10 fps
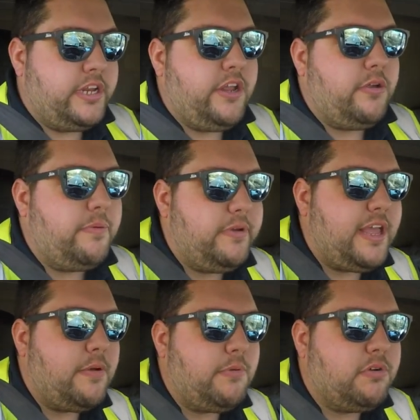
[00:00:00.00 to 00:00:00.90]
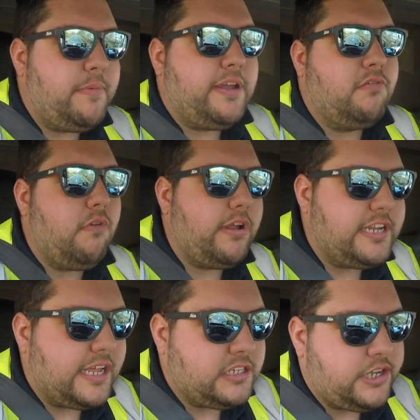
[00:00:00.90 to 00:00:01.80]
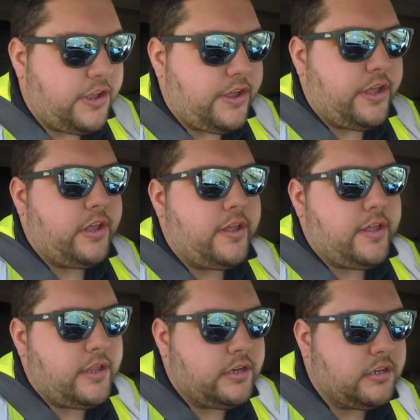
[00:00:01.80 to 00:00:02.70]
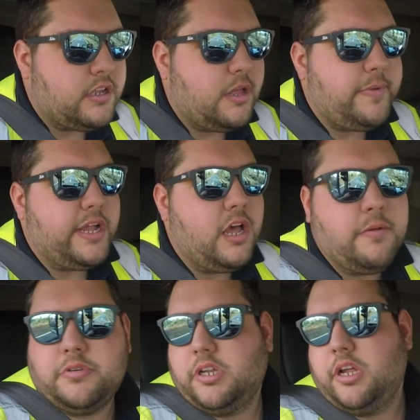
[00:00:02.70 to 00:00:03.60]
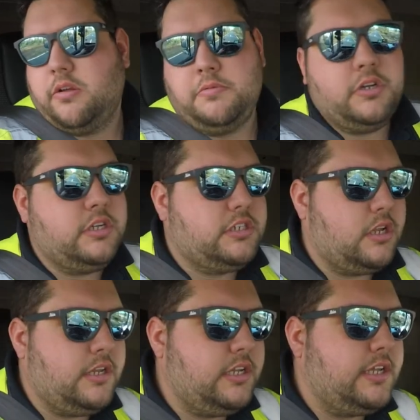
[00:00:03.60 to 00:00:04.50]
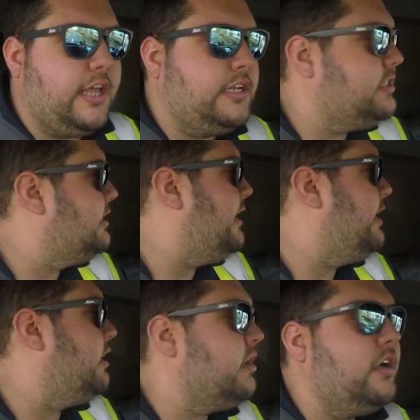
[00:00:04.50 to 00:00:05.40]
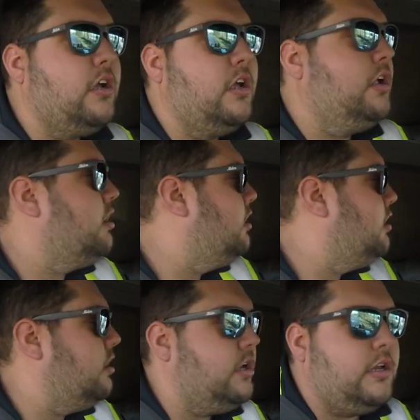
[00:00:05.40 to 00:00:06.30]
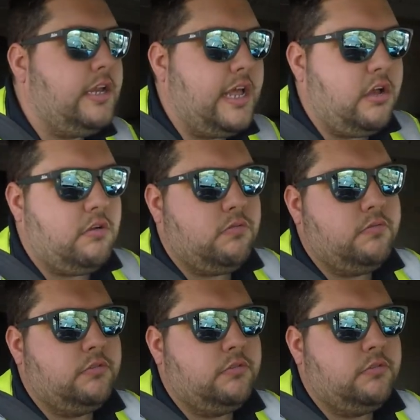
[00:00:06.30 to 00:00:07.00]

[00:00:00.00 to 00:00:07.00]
do. But yeah, we want to make a right-hand turn coming up, so I'm going to start indicating now.